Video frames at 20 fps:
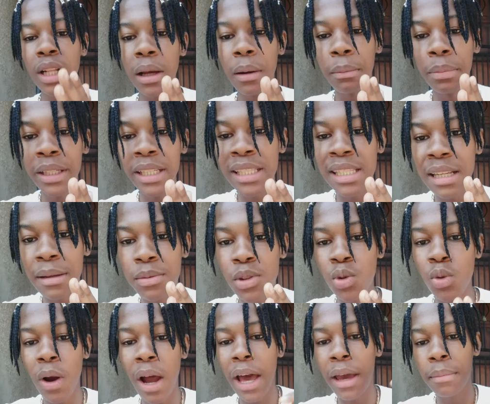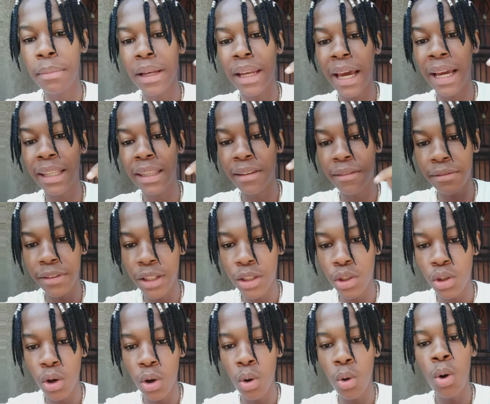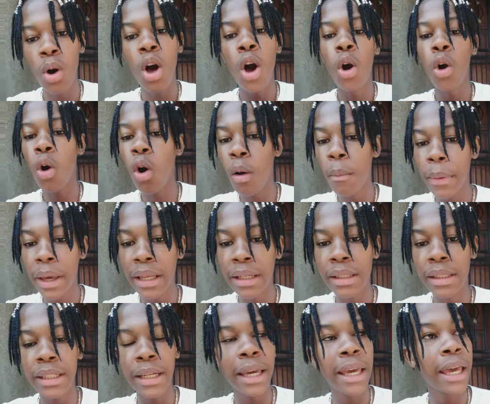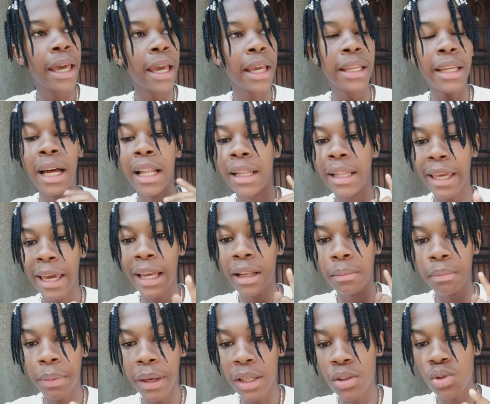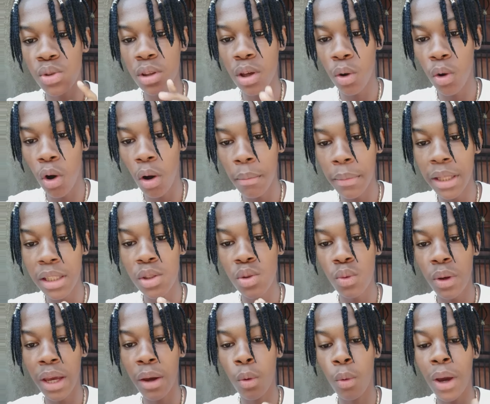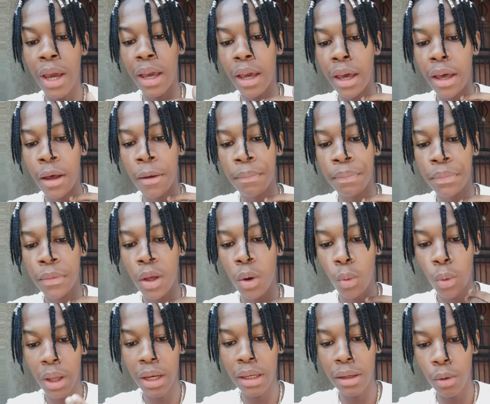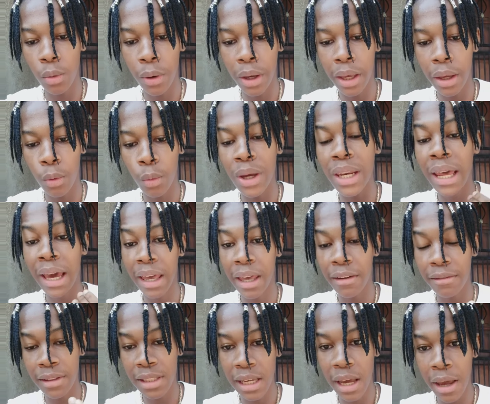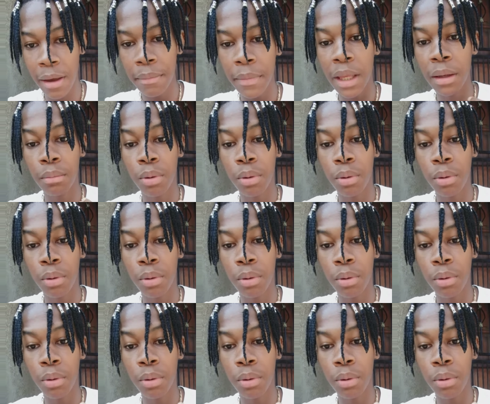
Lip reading: please subscribe, like the video, comment, and I'll get back to the comments when I have time and